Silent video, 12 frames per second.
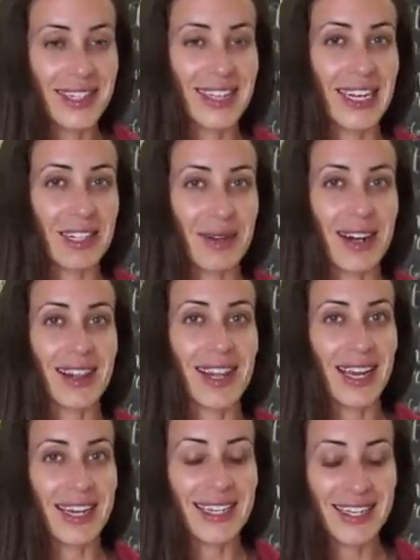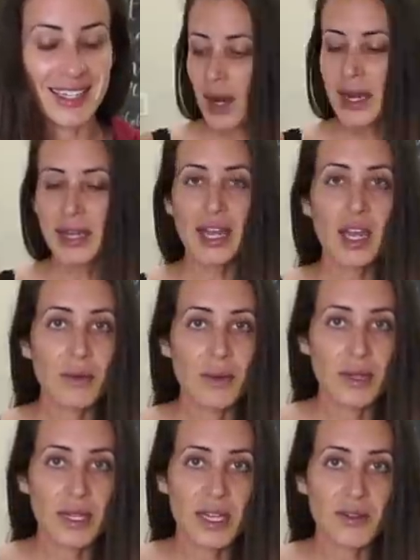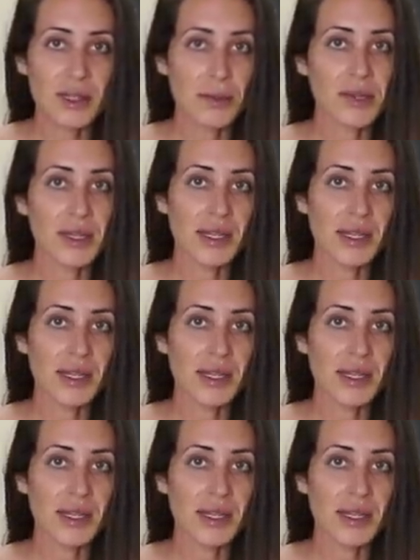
That's what I like. I can't believe some of the